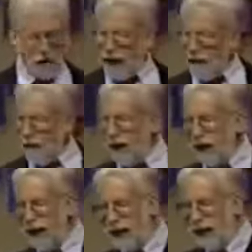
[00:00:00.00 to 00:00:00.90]
Okay, we're
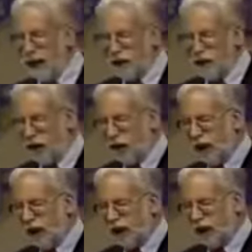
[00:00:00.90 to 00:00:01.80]
going to get into
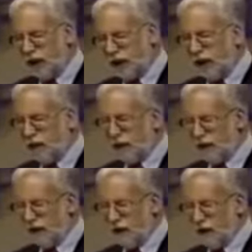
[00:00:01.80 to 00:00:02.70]
individual issues now with
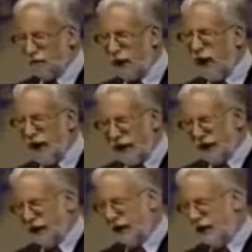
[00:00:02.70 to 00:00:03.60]
the different
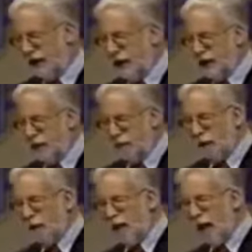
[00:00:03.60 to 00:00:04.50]
bodies. The
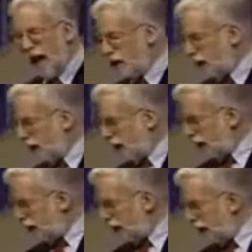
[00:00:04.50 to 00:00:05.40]
Blue Lodge is what we're
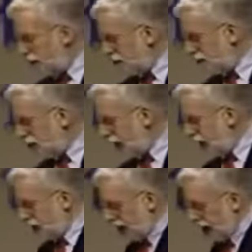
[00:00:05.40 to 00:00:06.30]
going to spend the most
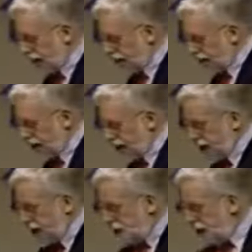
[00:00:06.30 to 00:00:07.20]
time on
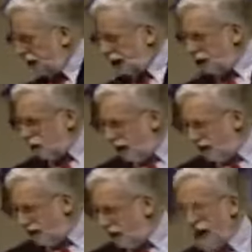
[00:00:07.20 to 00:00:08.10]
because
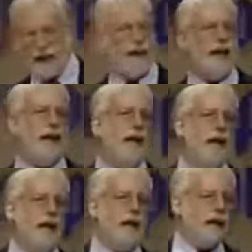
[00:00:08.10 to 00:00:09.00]
quite frankly,
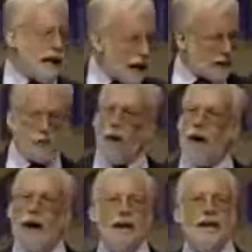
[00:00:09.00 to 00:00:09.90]
that's
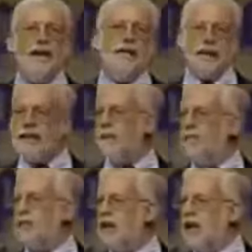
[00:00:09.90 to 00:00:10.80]
where I think
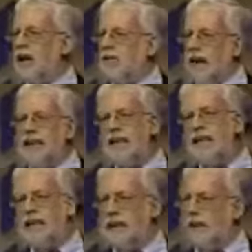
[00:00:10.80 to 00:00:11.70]
60% of
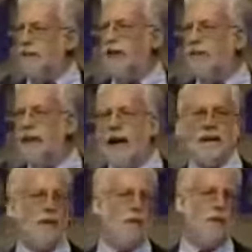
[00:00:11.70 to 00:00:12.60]
Masons never get
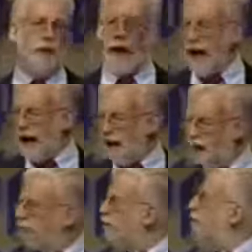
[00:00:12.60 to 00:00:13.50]
past the Blue
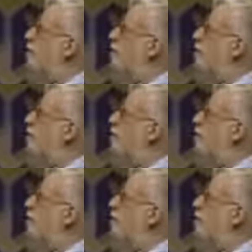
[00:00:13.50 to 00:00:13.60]
Lodge.